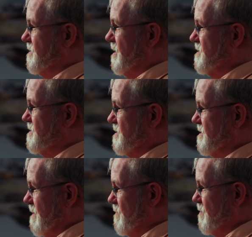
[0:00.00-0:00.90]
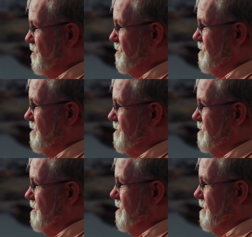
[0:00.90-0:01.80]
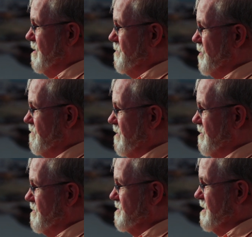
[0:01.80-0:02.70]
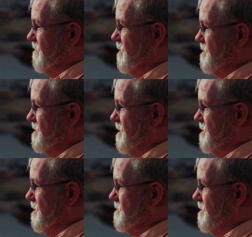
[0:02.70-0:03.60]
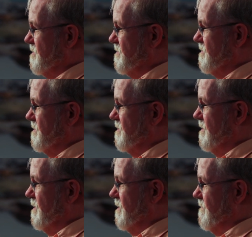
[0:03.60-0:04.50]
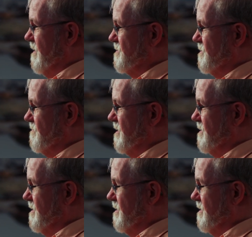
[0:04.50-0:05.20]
less susceptible to the, the more rigorous evidence techniques that are in fashion right